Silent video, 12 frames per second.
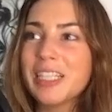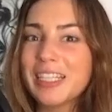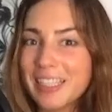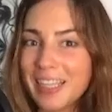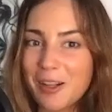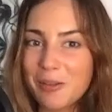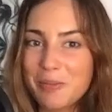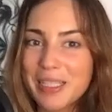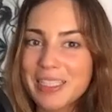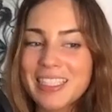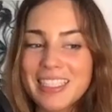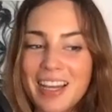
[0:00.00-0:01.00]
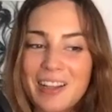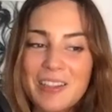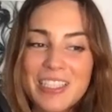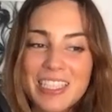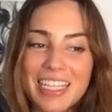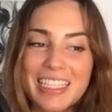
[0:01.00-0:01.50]
Danielle because it
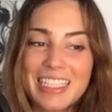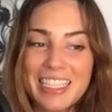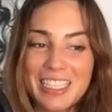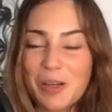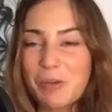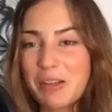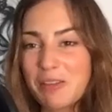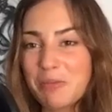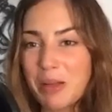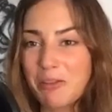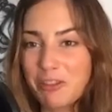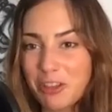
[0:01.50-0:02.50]
sounds like Danielle would have been